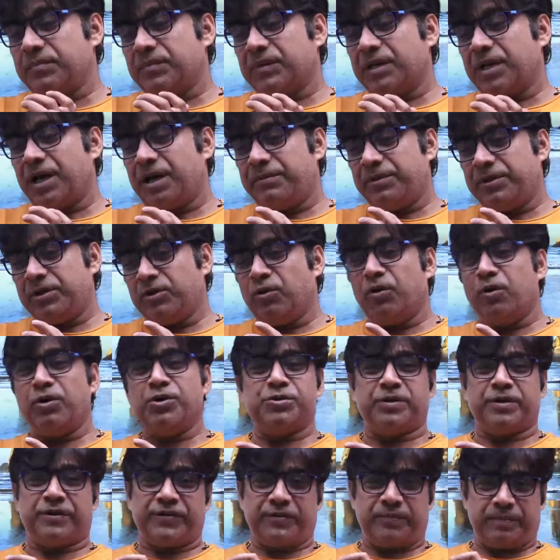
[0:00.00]
I will go on
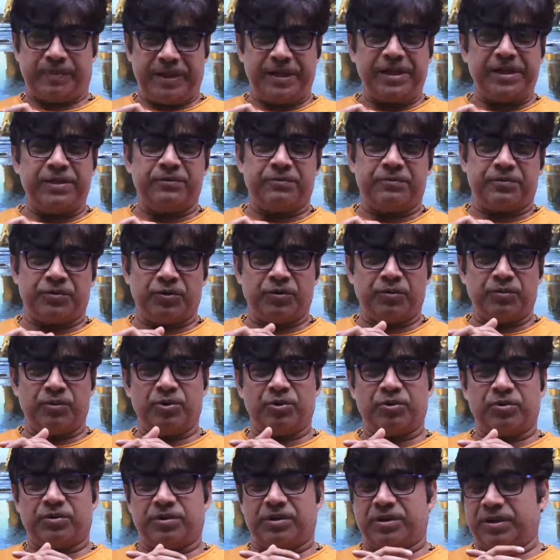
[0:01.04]
to explain a few
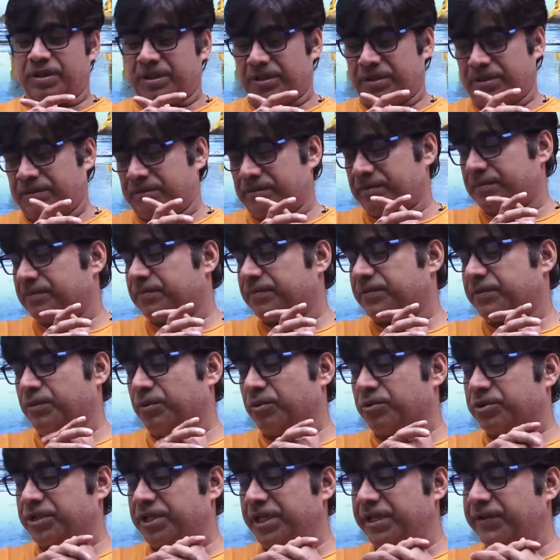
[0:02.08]

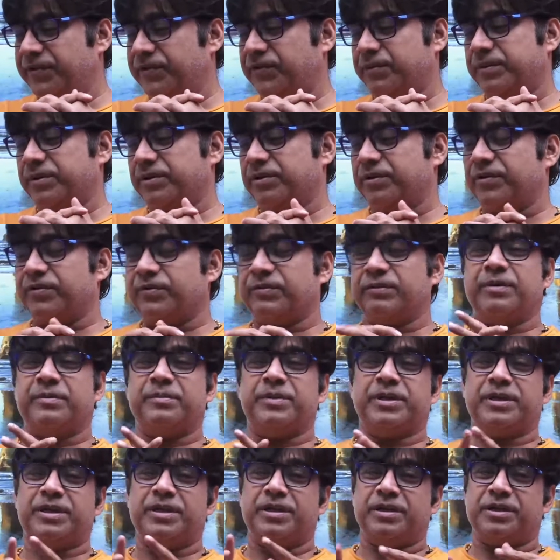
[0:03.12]
more things, because we are
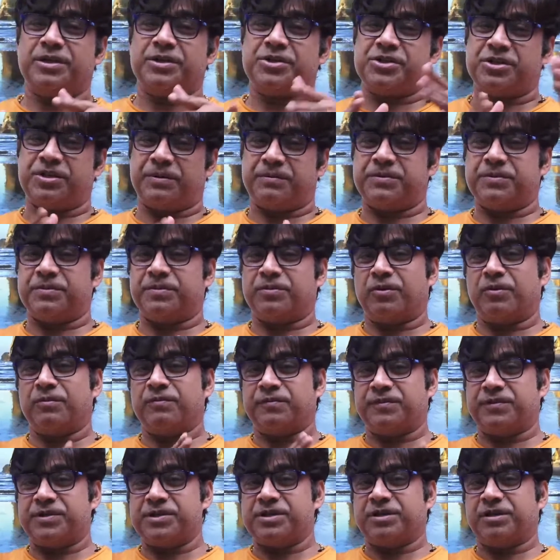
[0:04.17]
making a shift from
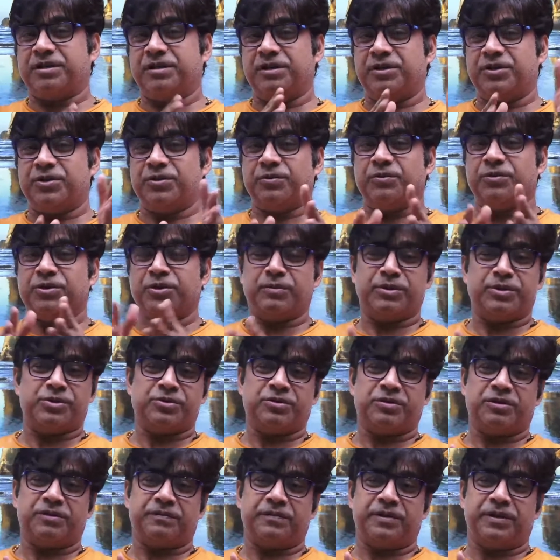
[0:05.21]
physical to human
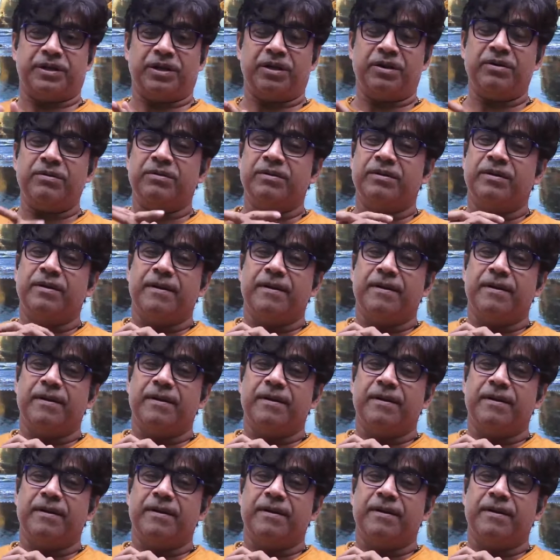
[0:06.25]
geography now.